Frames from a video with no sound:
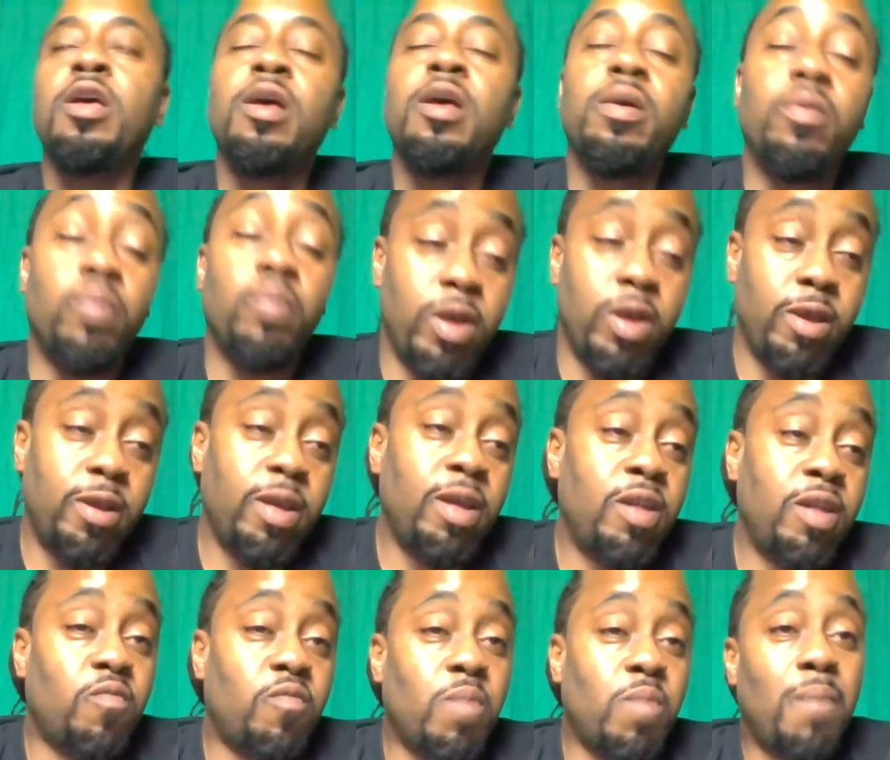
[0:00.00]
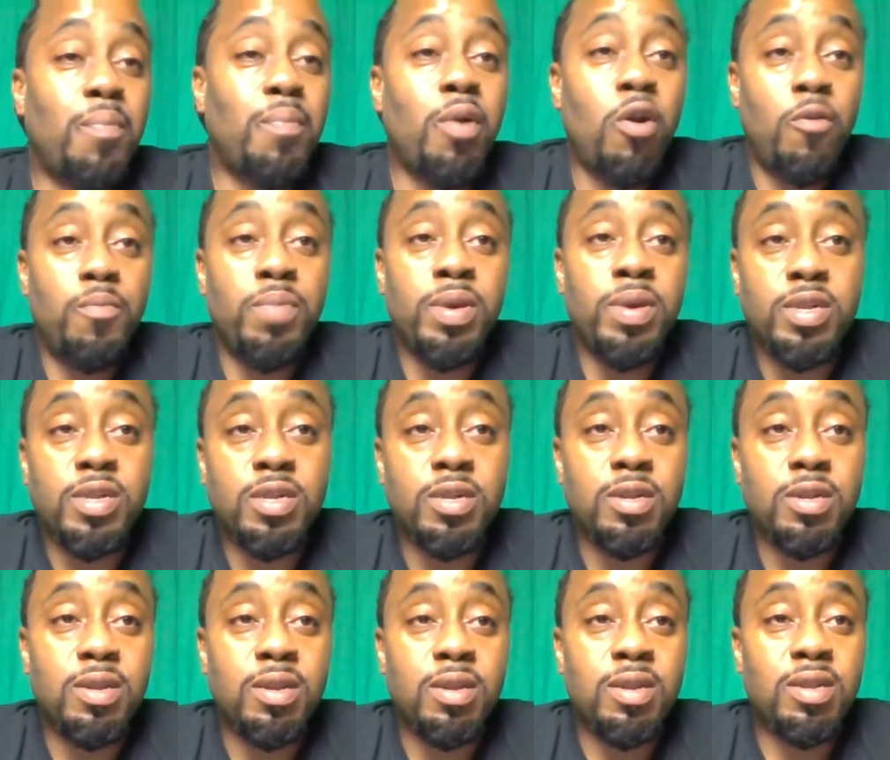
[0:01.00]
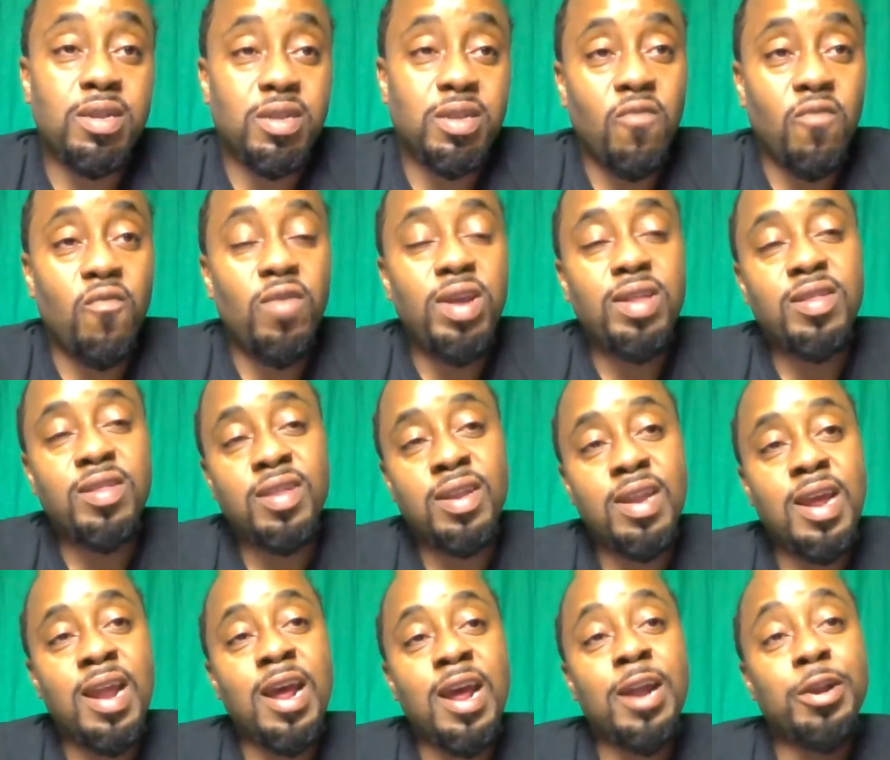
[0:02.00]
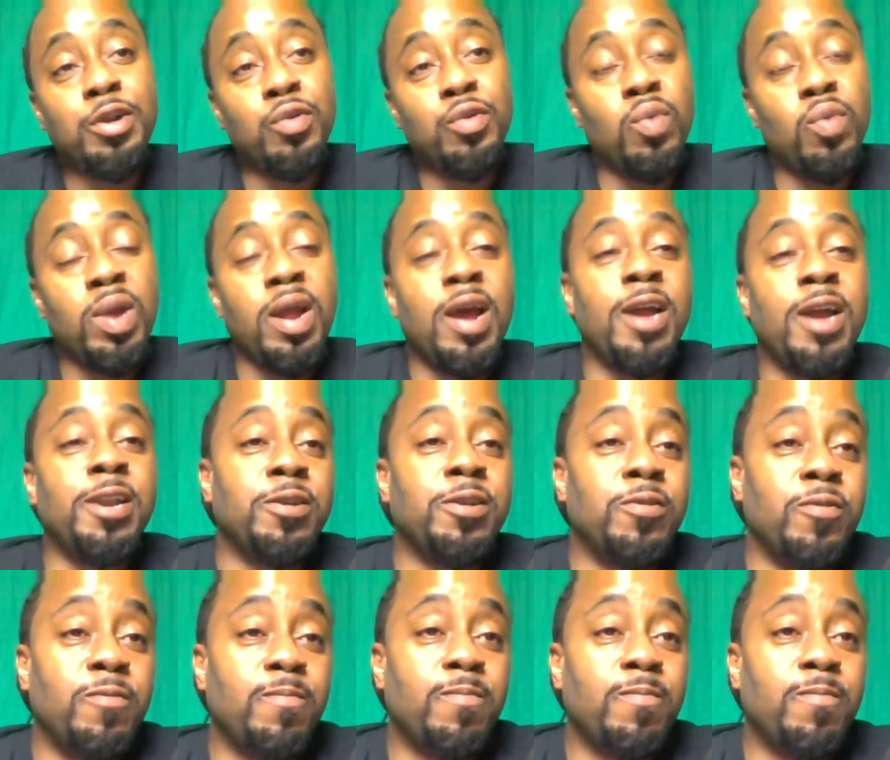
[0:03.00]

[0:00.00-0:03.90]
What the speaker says: Well, here's my purpose. This is the reason that I do what I do.